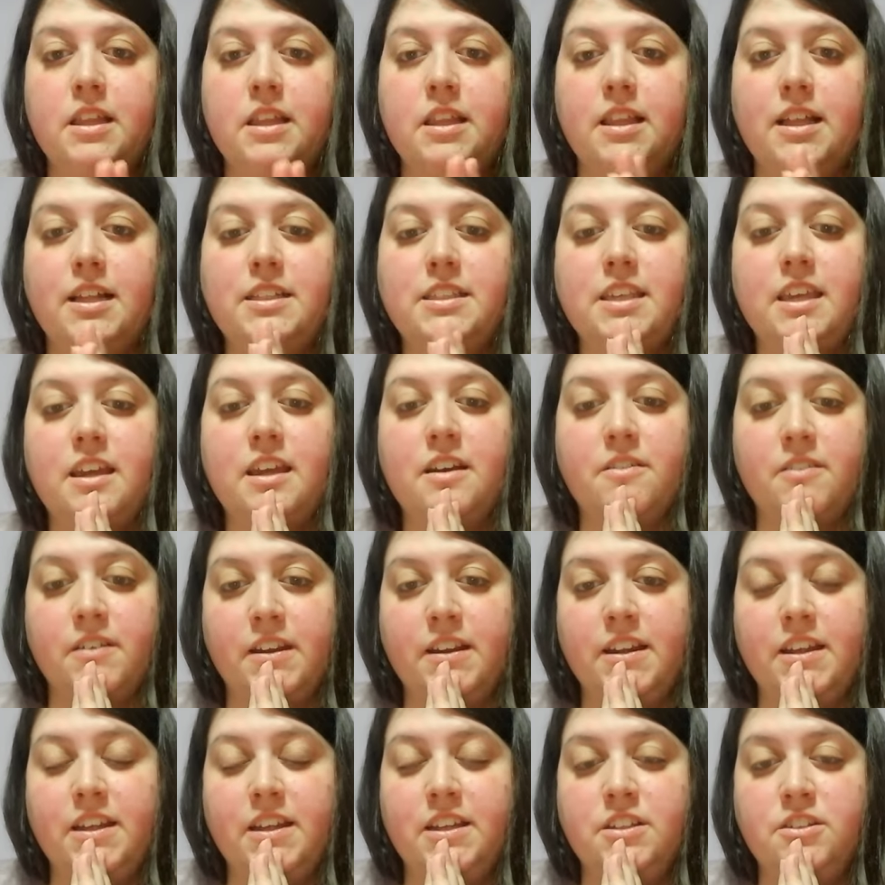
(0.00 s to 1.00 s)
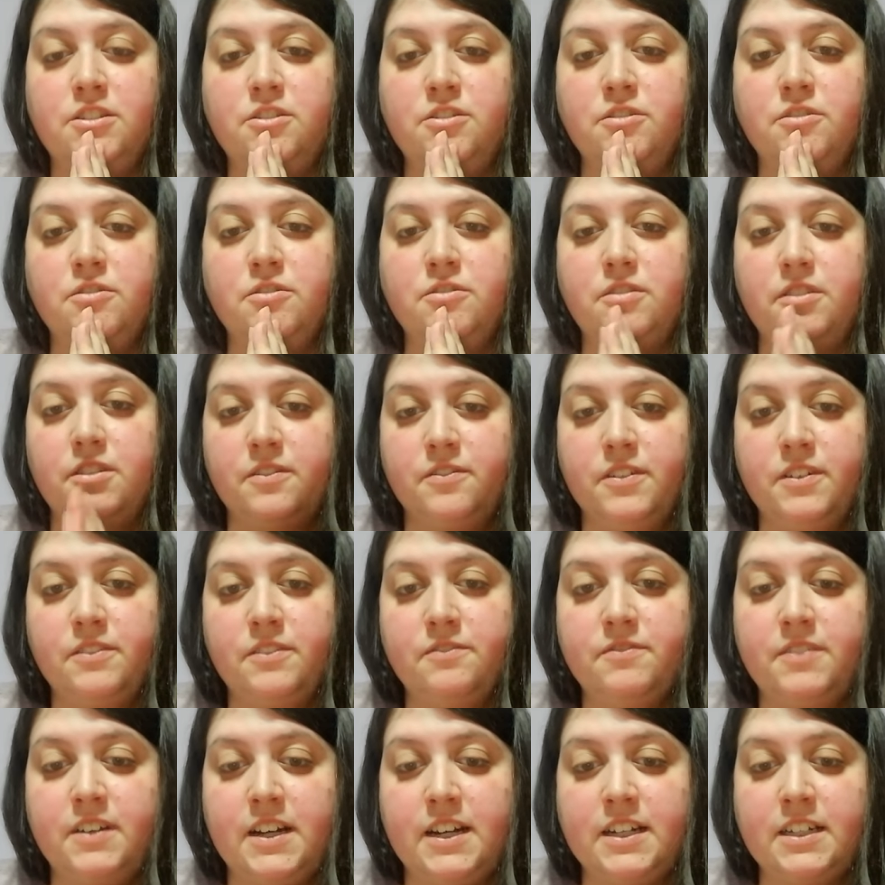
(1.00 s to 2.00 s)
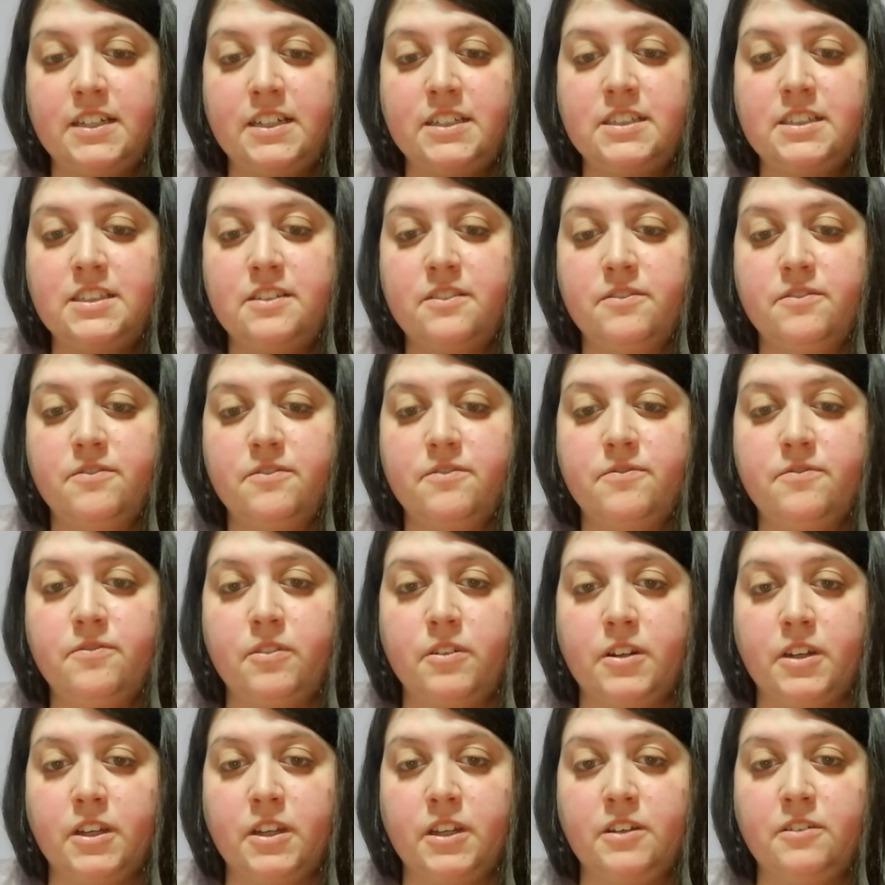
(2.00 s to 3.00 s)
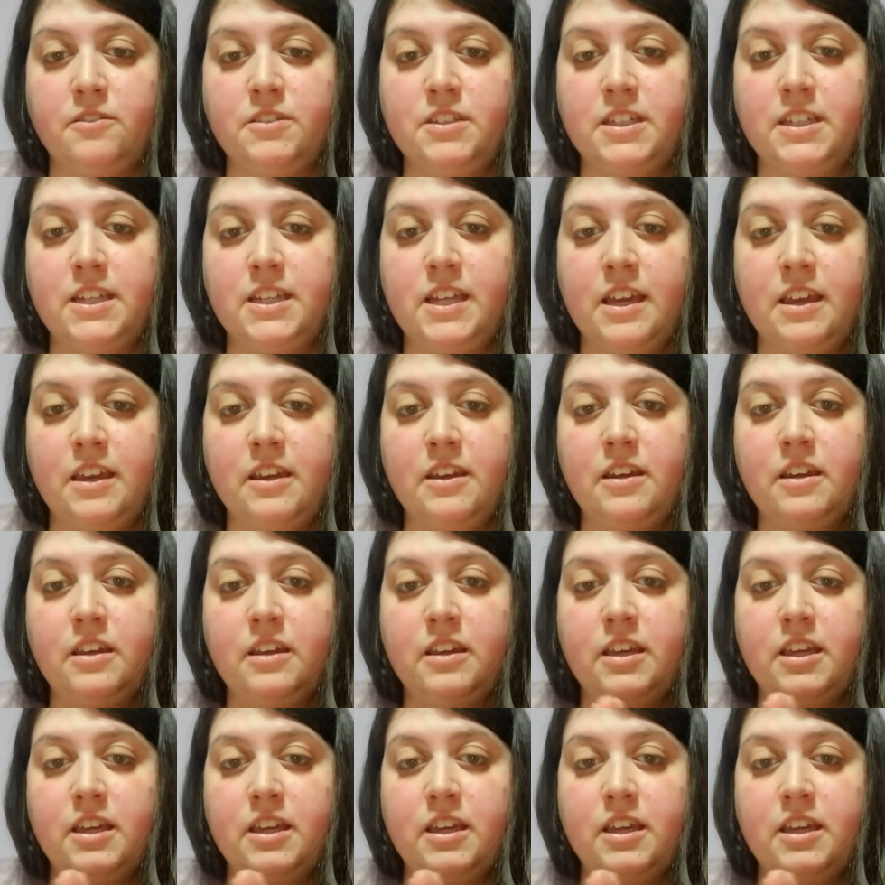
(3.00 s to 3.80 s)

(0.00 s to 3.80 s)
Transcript: let's get right into the fun facts for you today.